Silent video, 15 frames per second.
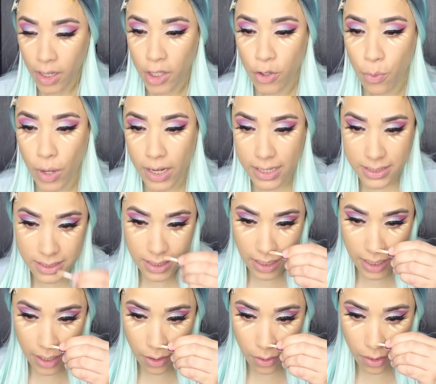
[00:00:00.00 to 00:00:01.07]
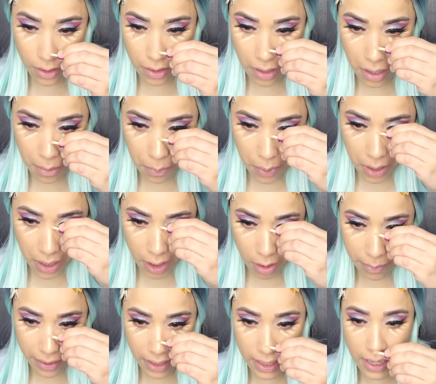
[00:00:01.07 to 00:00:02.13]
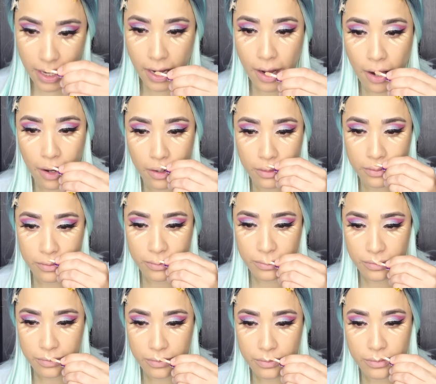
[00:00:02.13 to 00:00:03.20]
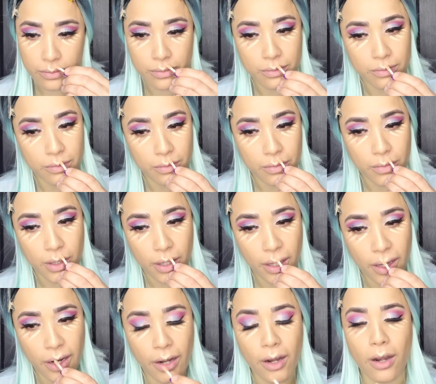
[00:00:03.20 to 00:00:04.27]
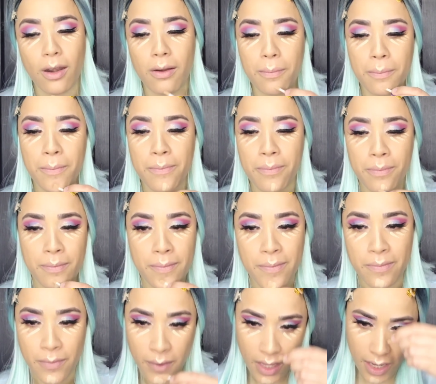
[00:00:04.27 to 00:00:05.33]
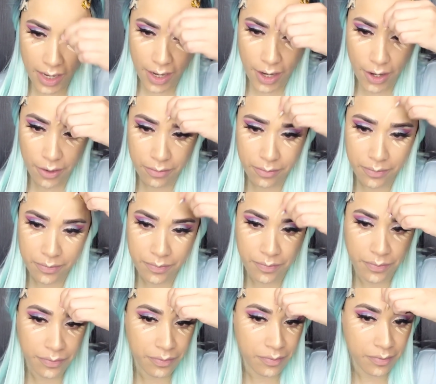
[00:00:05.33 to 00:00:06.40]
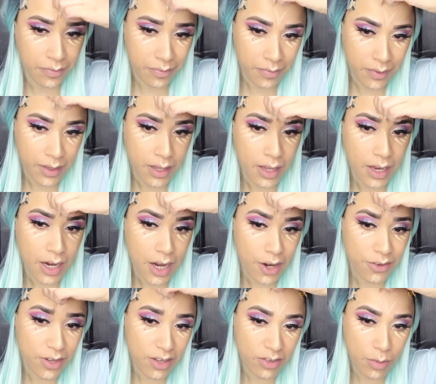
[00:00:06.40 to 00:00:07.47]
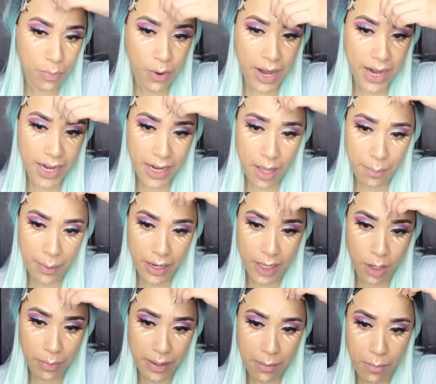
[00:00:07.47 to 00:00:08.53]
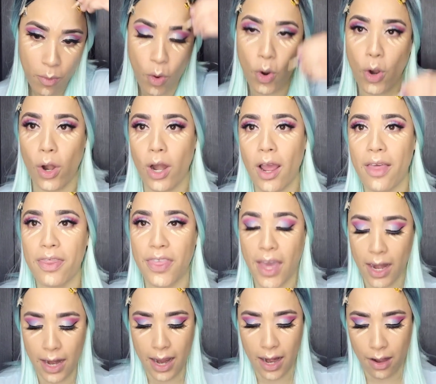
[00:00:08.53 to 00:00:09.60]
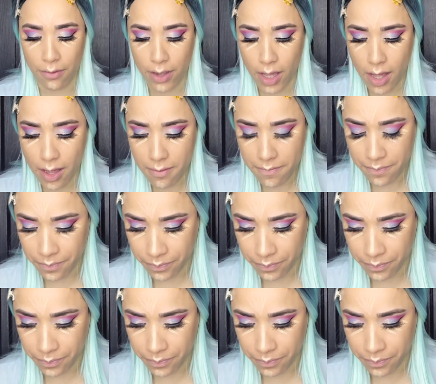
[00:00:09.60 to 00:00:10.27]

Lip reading: You want to conceal, put a little bit here, here, here, here, just to brighten up a little bit more that area.